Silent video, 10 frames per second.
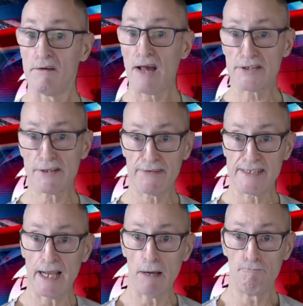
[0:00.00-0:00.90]
That's the
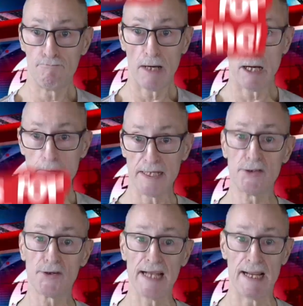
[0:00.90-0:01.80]
video. Hope you
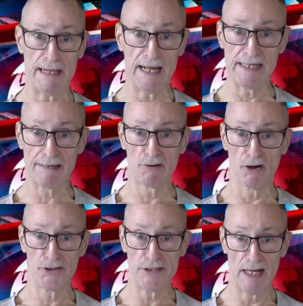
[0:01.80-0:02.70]
enjoyed it, and of
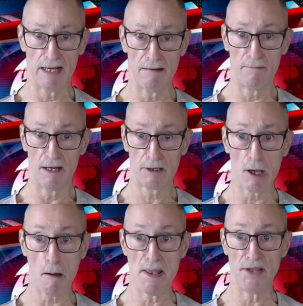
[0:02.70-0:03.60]
course
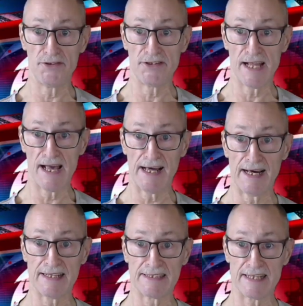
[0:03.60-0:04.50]
comments
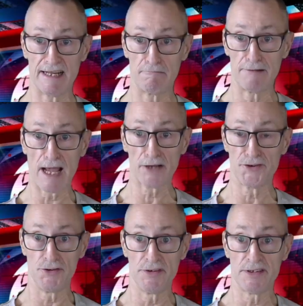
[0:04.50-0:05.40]
and
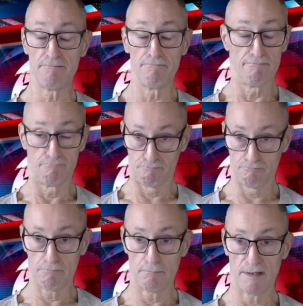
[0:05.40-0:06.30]
reactions
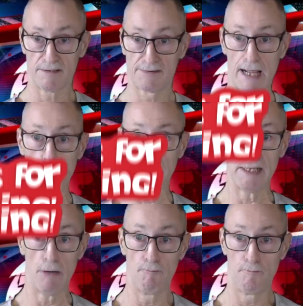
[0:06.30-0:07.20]
down
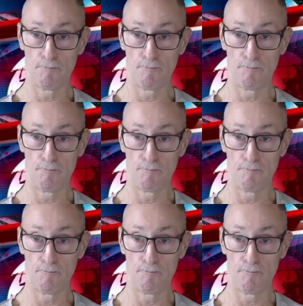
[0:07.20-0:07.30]
below.